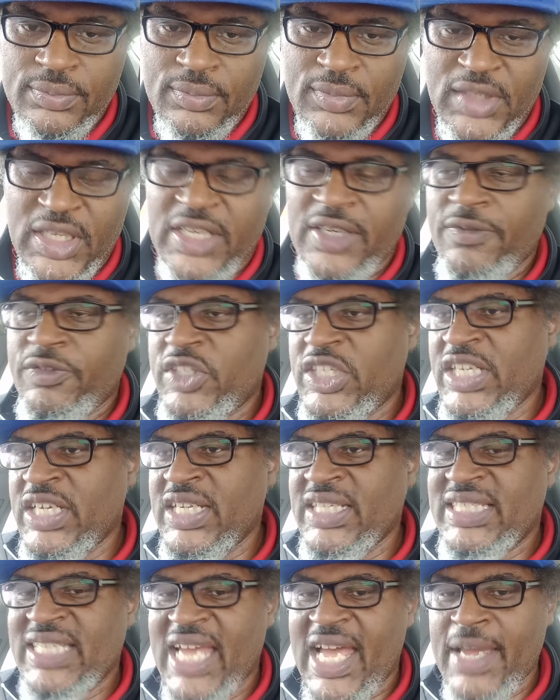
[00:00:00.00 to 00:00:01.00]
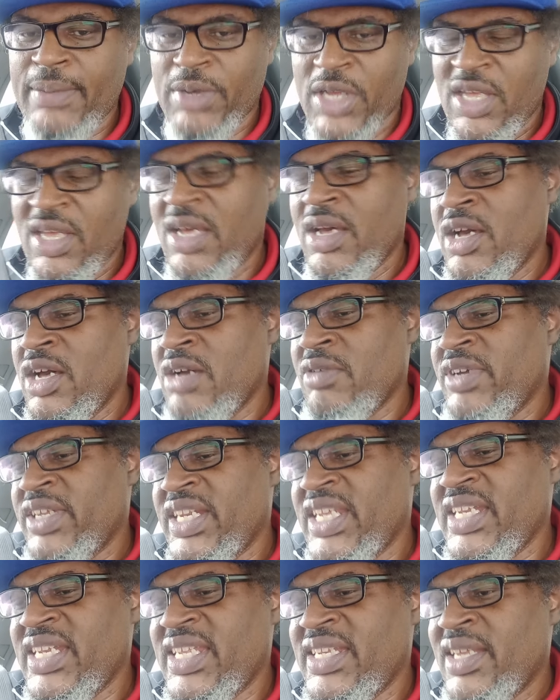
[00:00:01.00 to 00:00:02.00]
And if she the type, we
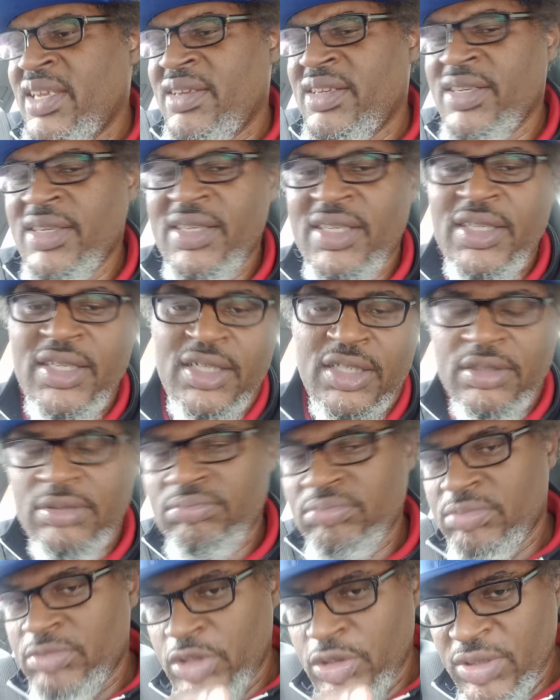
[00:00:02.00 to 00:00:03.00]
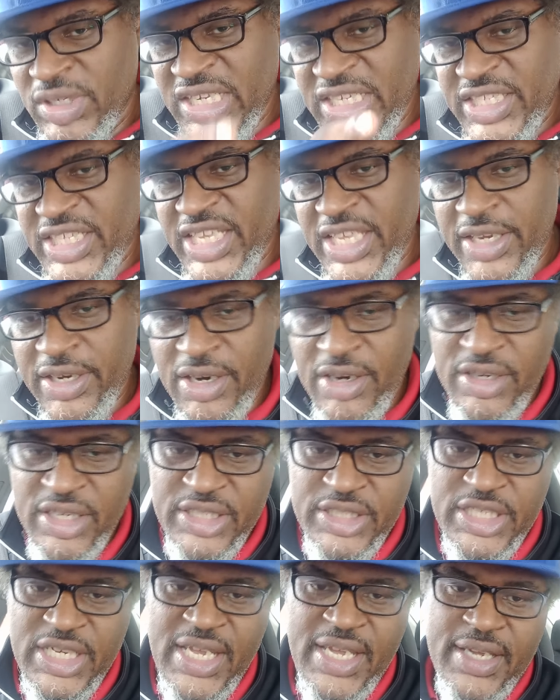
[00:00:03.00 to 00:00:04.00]
need it, you need to get her
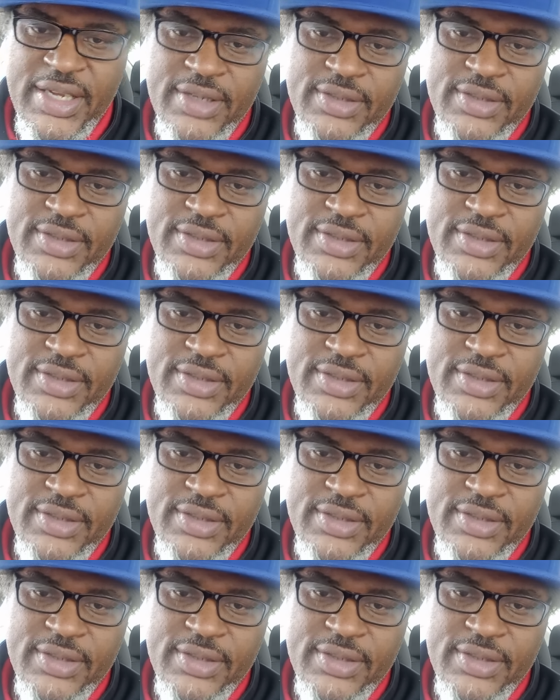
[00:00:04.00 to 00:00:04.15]
in check.